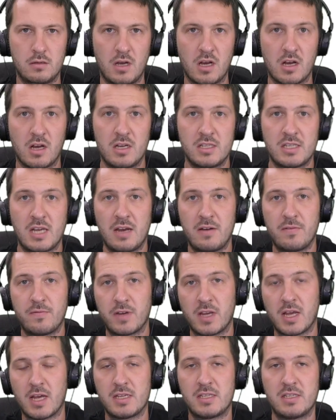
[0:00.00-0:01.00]
Hi guys, Hayden
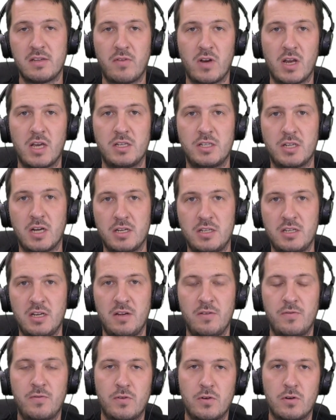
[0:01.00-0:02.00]
VK7HH
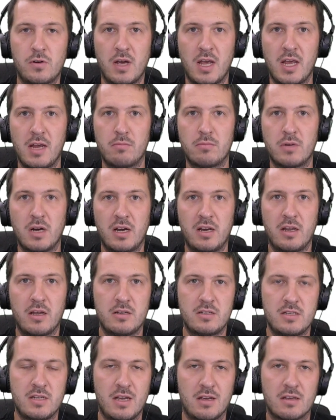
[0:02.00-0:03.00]
here for Ham Radio
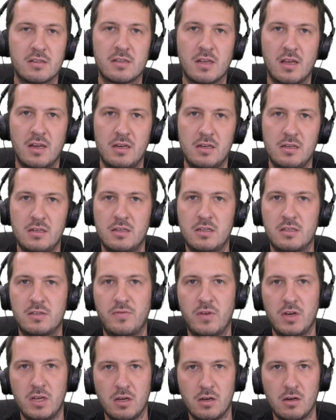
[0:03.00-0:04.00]
DX and in this
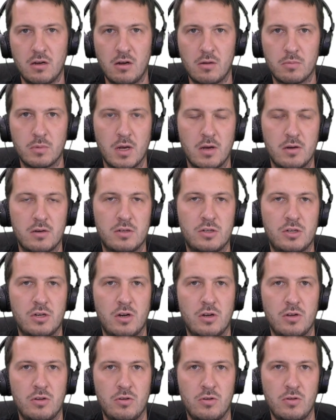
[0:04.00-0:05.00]
video I'm going to show
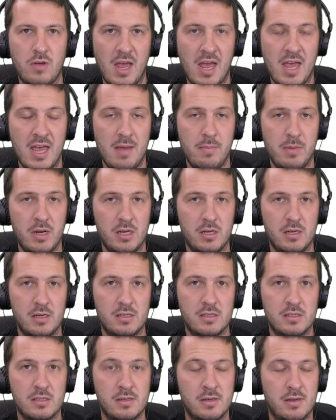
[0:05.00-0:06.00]
you Ham
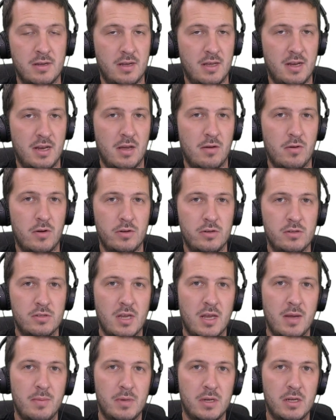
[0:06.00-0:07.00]
Alert and how I use
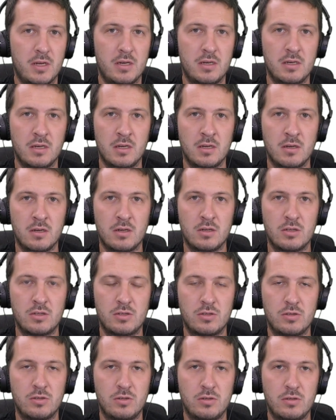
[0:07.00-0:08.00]
Ham Alert
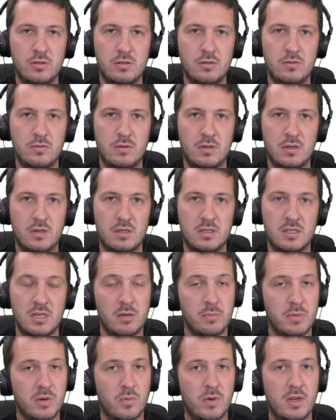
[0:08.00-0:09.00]
to tell
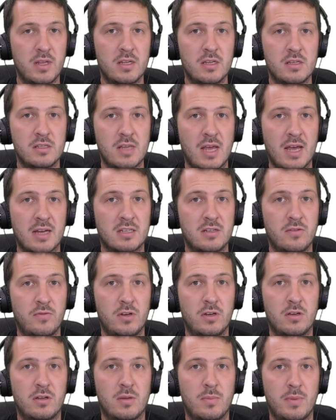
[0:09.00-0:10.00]
me when there's
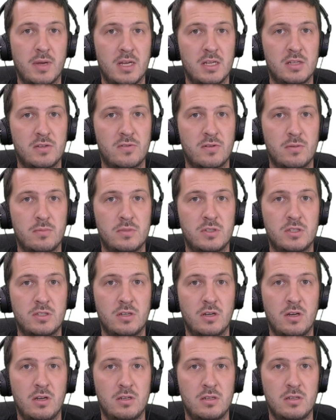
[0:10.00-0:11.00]
activity on the bands from
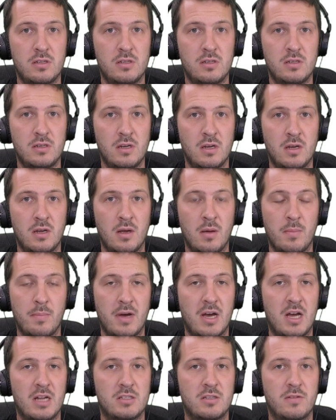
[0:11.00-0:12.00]
certain
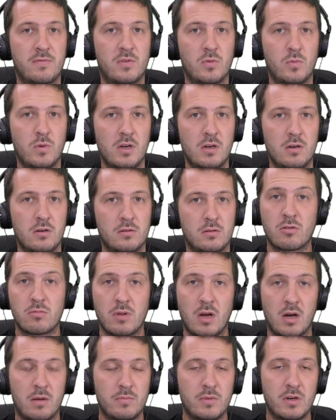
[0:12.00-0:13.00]
parts of the world.
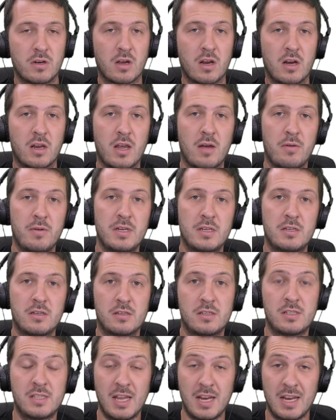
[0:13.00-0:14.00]
I'm not going to go into
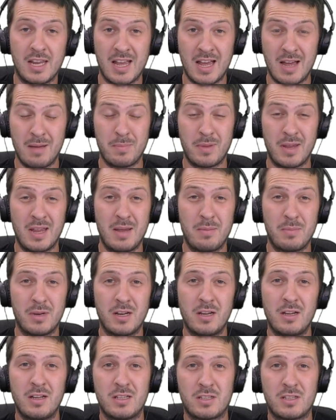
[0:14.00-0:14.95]
setting up Ham Alert.